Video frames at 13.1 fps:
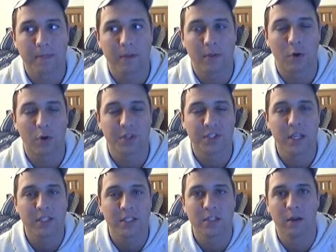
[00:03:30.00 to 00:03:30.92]
are
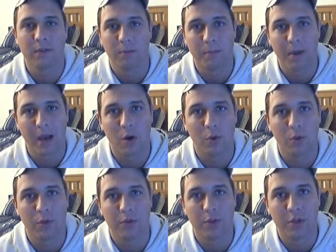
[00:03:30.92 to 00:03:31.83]
saying stuff about
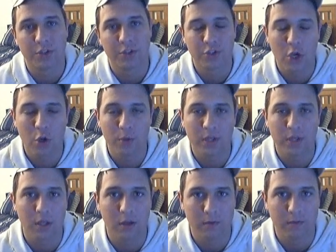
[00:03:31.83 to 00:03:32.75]
the
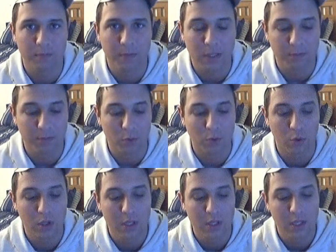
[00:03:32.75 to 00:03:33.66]
stoning of people
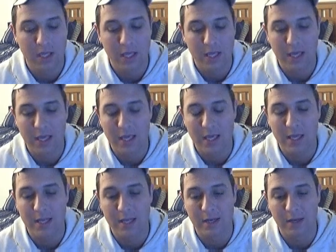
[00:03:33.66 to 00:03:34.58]

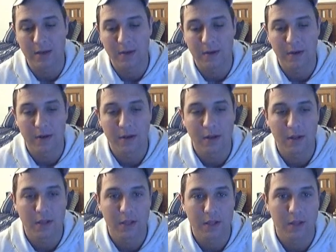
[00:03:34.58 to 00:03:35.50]
in
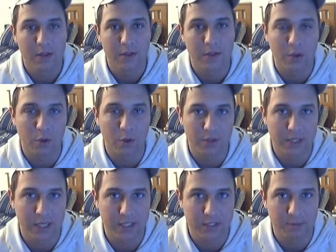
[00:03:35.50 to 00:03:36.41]
the Old
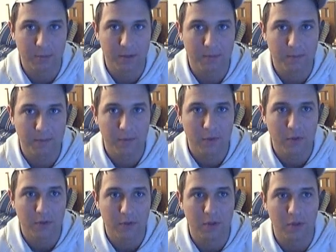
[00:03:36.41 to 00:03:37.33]
Testament.
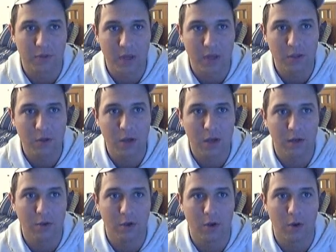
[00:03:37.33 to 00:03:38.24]
The thing you
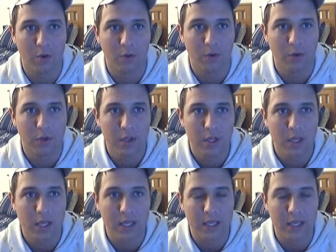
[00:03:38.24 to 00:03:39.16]
gotta know
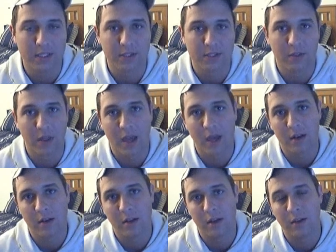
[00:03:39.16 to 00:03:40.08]
is that
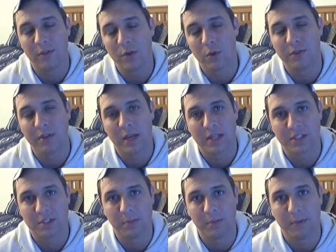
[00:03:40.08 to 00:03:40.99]
in the Old
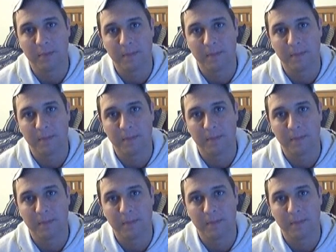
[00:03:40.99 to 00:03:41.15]
Testament,